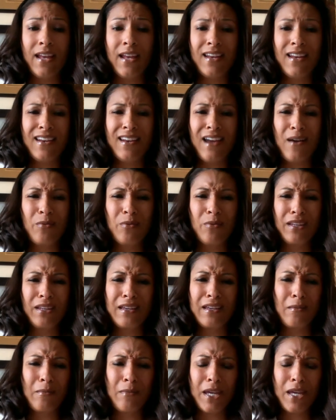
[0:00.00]
not really
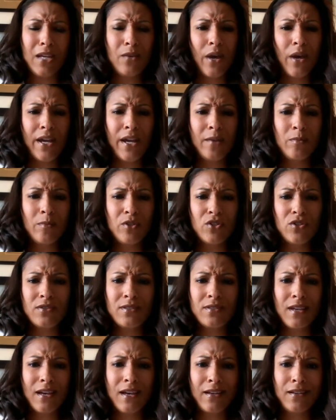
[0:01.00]
in a mean way, but
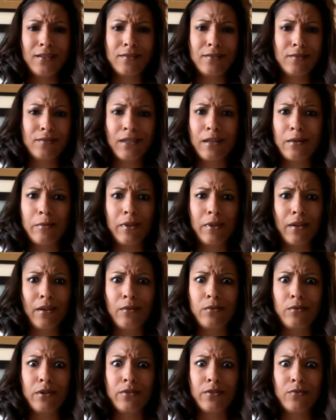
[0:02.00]
just kind of looking at me
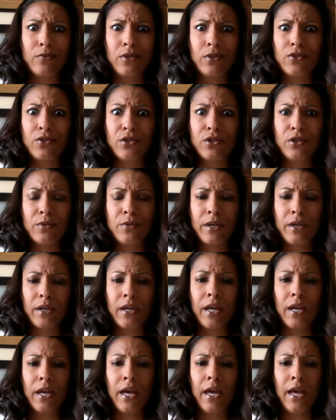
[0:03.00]
like, what is she doing?
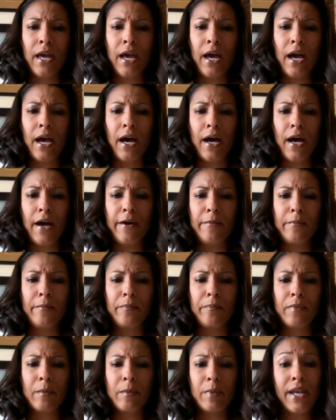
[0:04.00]

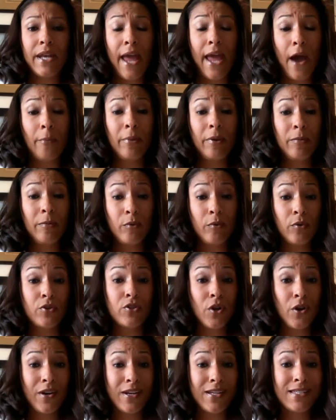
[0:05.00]
But now people are
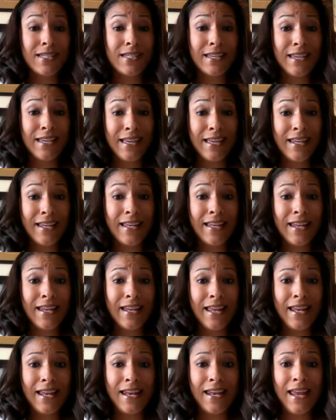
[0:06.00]
starting to get it.
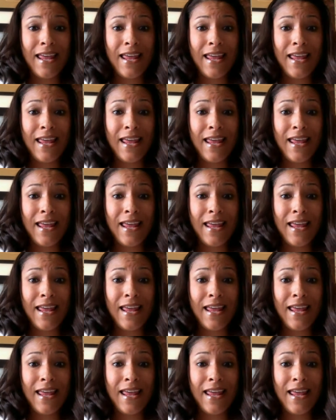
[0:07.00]
And